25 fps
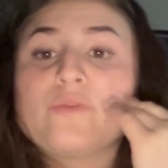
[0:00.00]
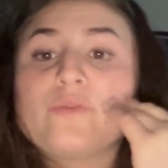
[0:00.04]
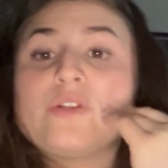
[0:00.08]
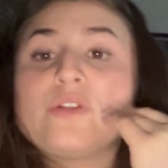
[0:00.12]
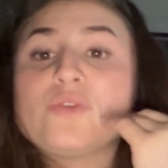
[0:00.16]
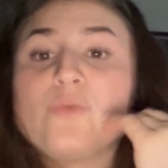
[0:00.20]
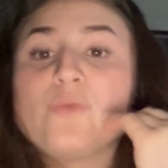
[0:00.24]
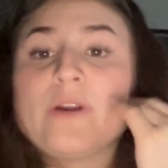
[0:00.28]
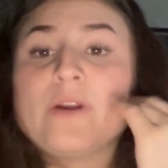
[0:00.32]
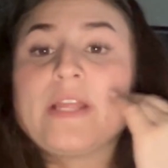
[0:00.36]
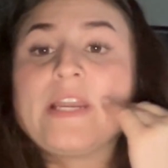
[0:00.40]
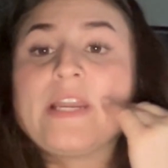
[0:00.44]

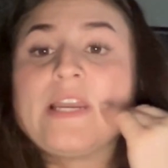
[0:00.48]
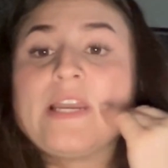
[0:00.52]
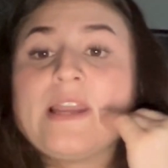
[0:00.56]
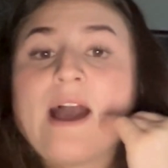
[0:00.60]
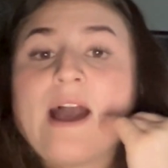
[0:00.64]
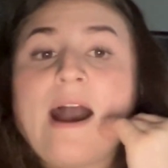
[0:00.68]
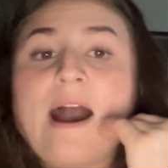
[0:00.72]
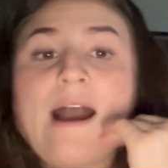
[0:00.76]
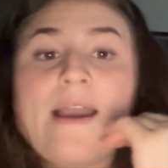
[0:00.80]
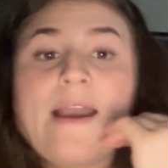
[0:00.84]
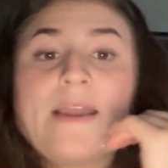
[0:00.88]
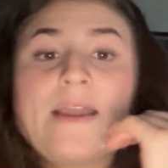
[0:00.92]

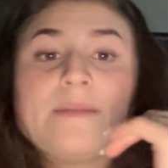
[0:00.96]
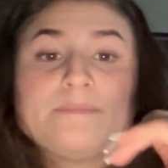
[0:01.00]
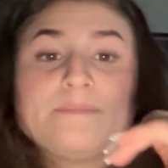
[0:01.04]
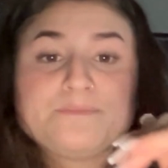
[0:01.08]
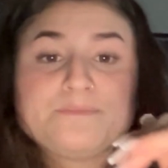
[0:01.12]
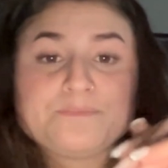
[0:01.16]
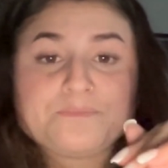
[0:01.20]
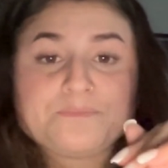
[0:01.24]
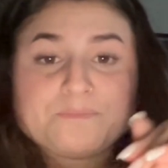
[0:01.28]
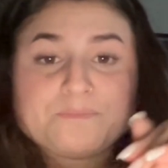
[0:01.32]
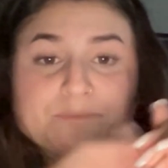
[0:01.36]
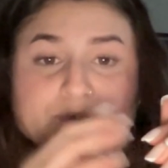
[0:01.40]
329,
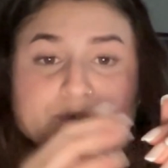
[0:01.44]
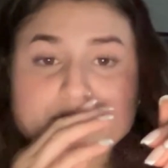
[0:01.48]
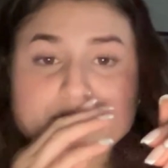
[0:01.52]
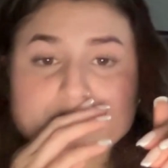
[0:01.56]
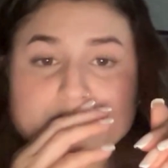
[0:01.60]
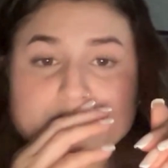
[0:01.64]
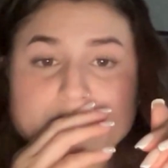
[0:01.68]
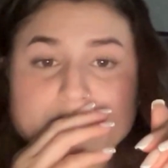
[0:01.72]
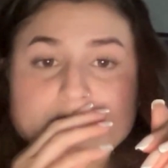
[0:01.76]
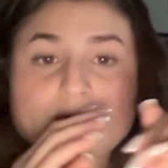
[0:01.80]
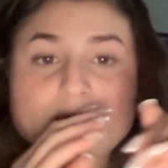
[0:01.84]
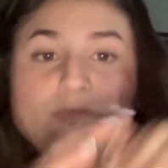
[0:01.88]

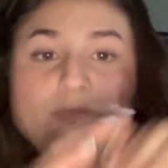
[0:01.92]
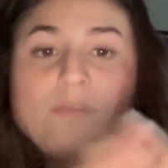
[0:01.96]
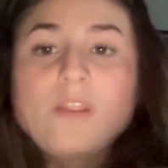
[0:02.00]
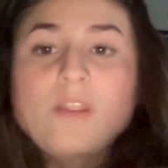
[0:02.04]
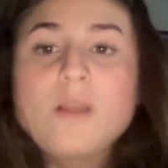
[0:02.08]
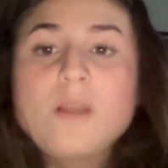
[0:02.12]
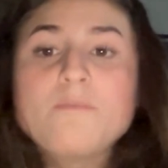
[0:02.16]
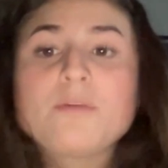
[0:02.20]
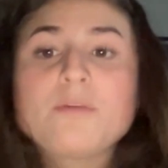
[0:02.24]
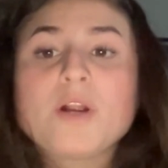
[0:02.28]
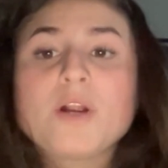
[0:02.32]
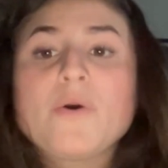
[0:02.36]

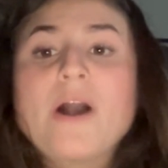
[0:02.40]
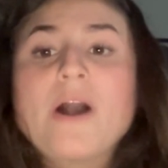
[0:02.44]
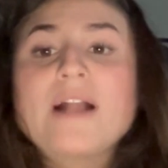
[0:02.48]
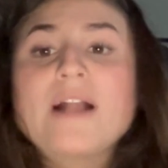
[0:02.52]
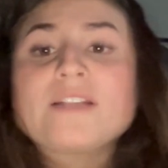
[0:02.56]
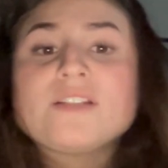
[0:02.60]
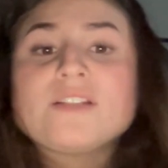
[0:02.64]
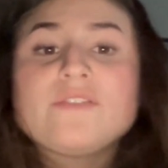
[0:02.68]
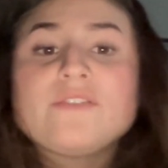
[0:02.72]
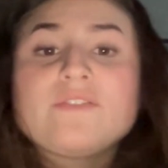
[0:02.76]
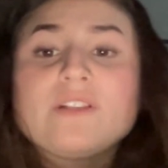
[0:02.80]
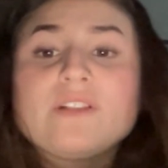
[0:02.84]

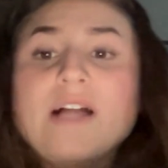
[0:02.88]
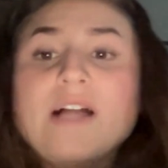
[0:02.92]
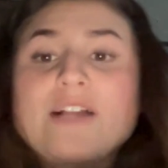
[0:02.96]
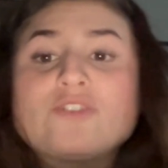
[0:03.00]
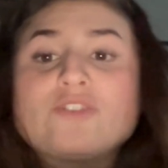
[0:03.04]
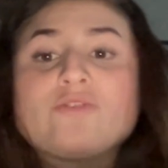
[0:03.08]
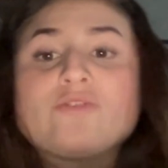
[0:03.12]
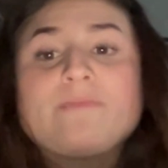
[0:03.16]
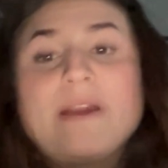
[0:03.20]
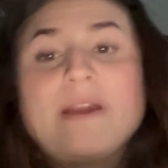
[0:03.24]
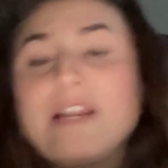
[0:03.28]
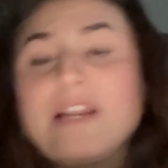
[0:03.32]
proactive
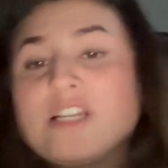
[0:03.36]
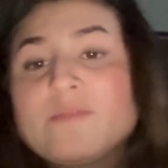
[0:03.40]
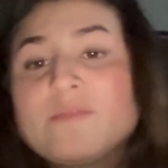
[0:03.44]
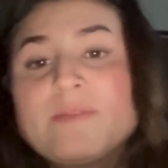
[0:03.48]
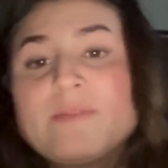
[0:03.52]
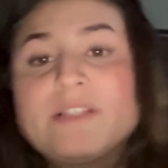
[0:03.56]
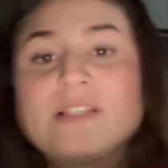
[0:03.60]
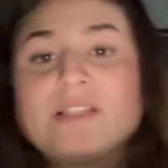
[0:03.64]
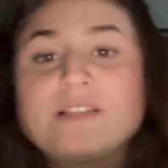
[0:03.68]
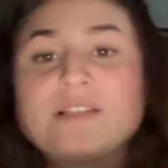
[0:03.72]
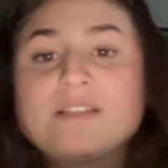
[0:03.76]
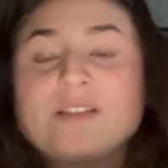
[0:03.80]
classroom
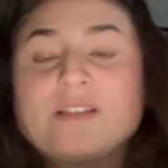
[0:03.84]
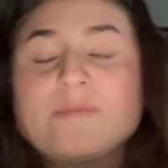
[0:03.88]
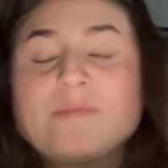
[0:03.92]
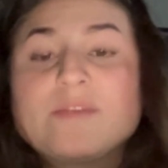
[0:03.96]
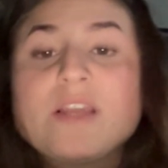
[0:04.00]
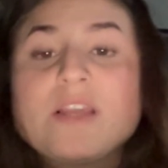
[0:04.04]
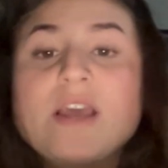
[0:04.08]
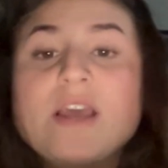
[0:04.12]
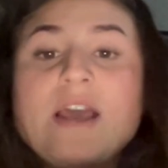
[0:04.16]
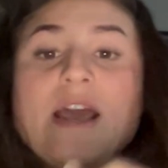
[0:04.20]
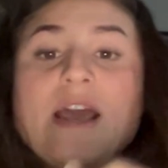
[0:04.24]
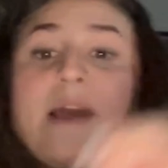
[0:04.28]
management systems
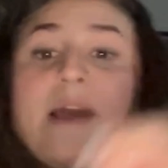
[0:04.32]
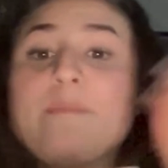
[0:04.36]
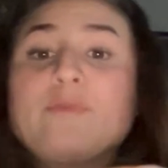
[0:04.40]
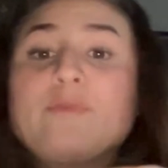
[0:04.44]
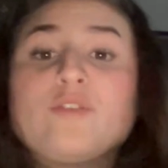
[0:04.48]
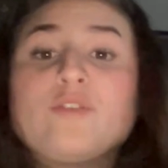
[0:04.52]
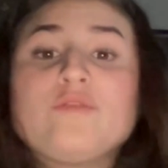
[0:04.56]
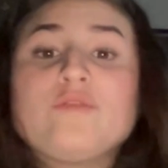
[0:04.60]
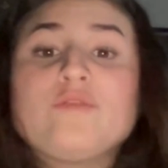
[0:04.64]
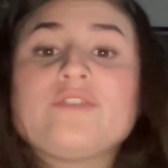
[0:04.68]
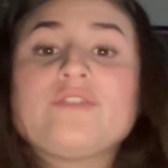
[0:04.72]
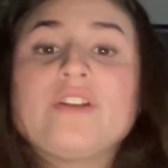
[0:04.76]

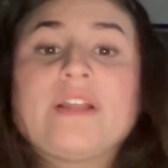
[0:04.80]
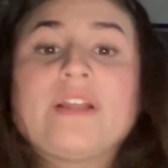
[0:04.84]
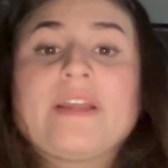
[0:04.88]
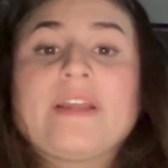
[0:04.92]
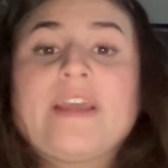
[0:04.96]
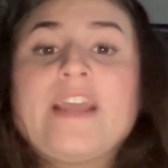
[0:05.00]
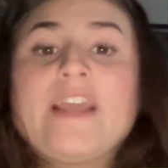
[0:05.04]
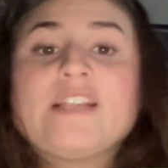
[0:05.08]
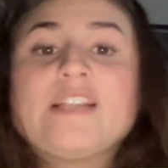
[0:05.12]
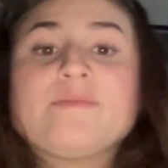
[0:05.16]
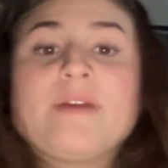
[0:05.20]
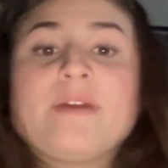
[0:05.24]
improve student
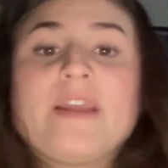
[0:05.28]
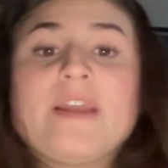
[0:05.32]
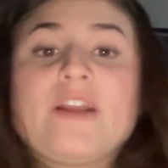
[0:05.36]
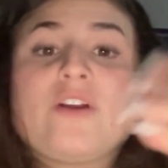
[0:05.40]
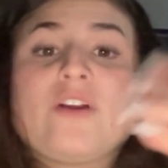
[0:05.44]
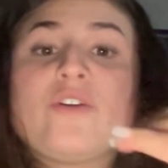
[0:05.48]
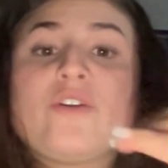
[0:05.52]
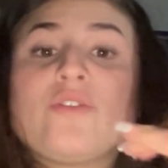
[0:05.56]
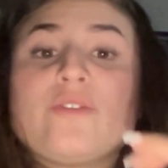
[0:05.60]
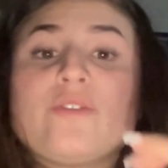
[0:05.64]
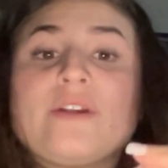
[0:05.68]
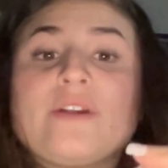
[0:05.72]
engagement and
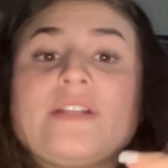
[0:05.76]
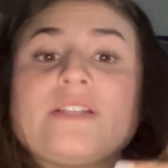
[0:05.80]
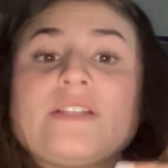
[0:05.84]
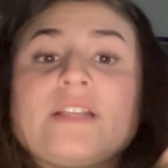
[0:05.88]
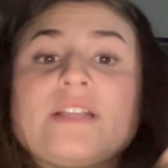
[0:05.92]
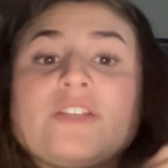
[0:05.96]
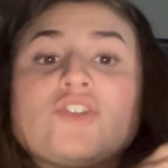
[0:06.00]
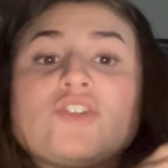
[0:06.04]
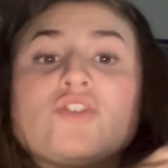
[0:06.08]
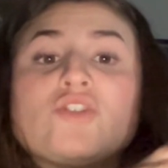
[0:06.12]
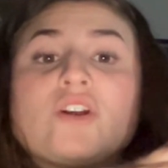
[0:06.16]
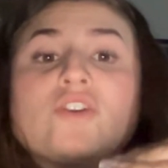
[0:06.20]
increase
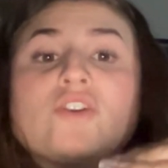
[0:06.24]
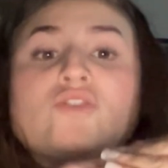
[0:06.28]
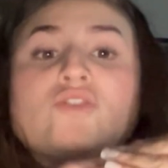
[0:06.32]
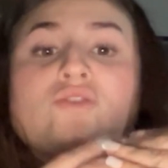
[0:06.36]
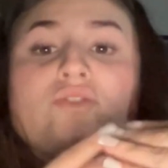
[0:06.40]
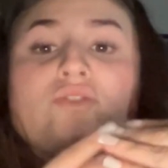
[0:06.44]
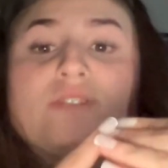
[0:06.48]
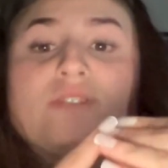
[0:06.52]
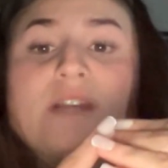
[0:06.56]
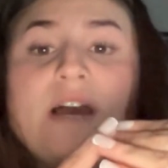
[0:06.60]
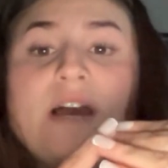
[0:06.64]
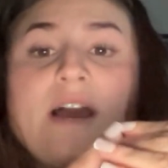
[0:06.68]

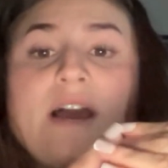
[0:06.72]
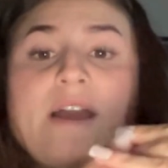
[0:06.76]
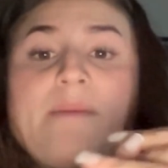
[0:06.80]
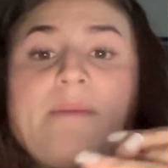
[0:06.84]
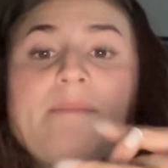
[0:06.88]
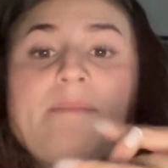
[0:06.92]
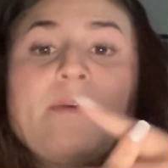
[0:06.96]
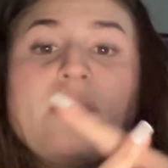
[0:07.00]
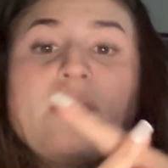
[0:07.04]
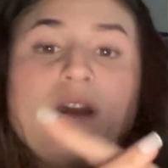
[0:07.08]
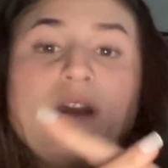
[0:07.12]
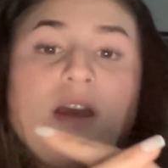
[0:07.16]
instructional
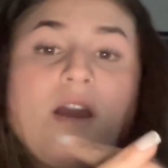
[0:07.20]
time.